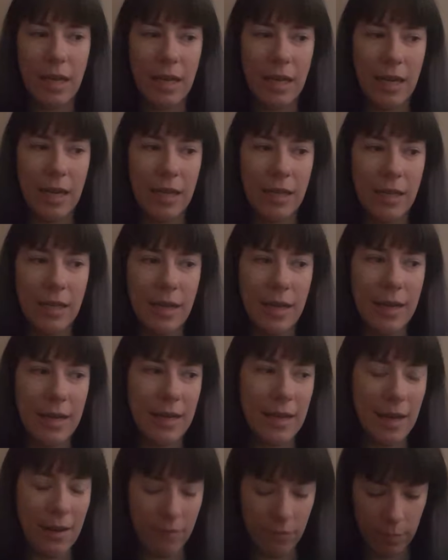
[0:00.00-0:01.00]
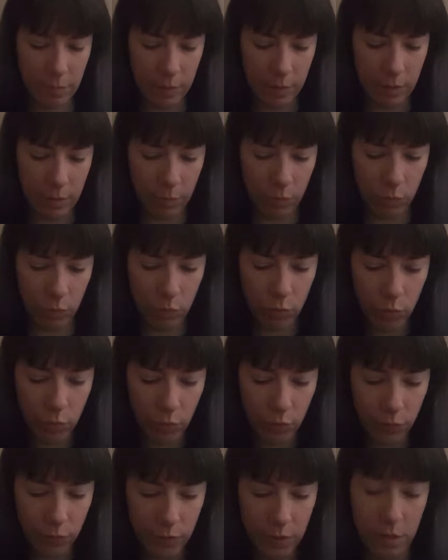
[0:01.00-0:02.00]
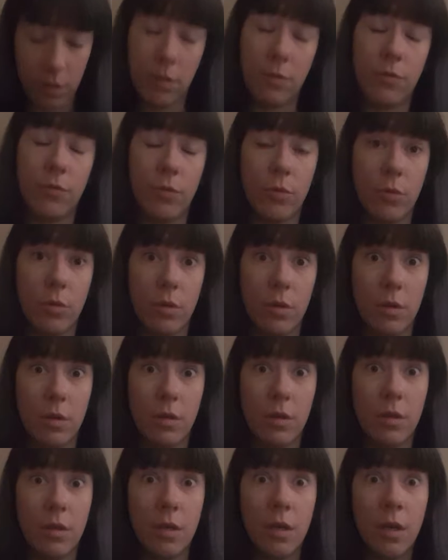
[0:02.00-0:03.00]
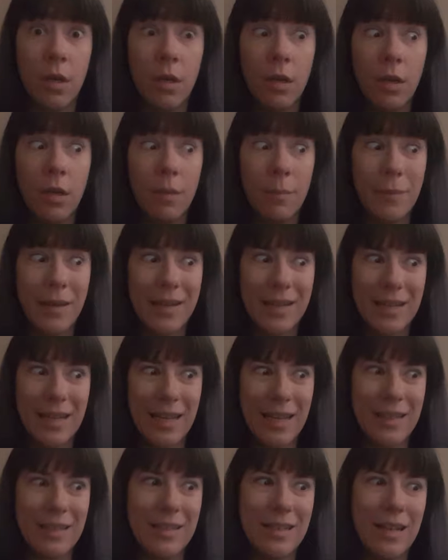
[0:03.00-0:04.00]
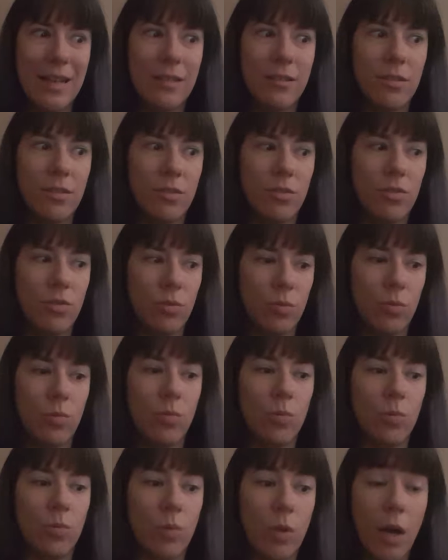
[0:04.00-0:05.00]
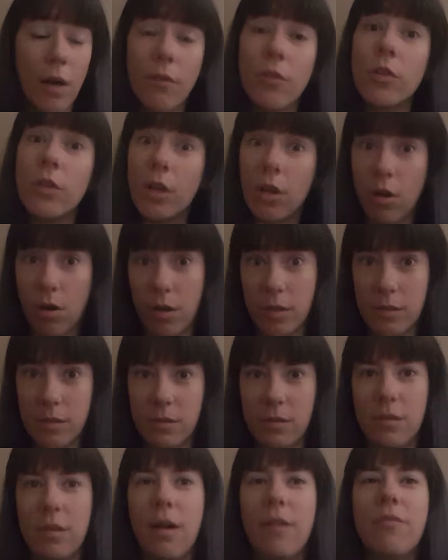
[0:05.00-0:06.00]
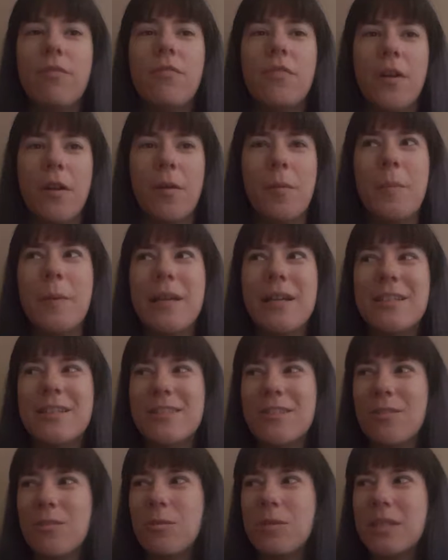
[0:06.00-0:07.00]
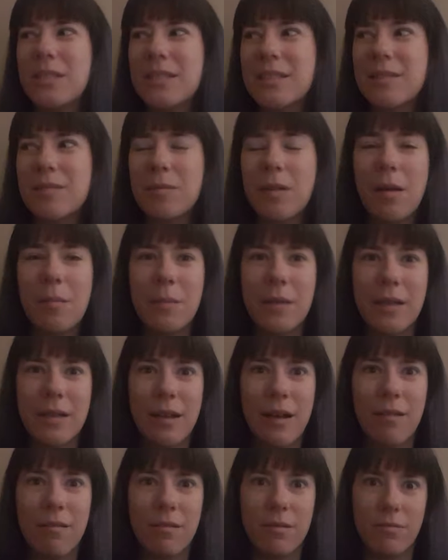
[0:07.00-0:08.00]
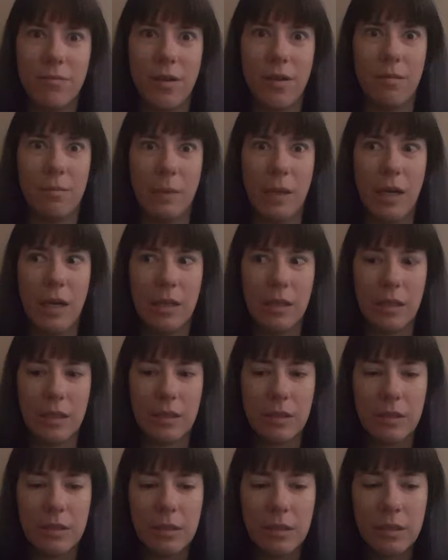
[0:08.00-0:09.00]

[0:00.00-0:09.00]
And I haven't been approved for Medicaid yet to cover the cost of therapy, so it's coming out of our pocket.